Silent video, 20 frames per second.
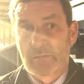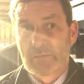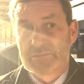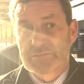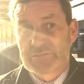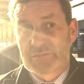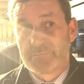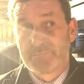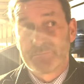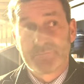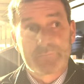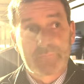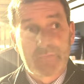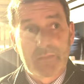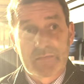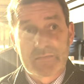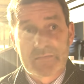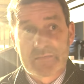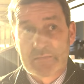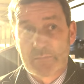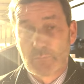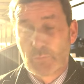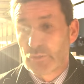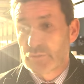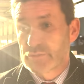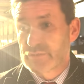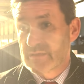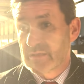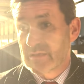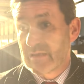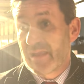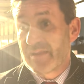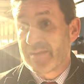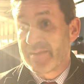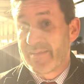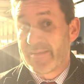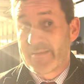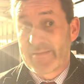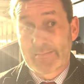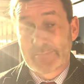Listen, as the words of the
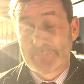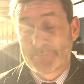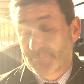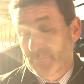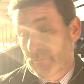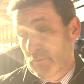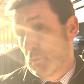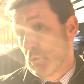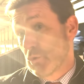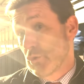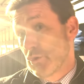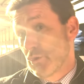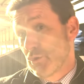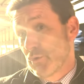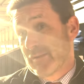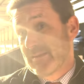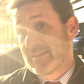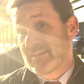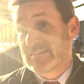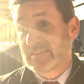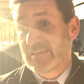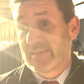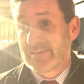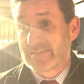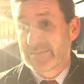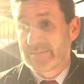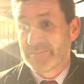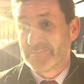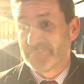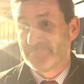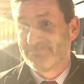gladiator, were you not entertained?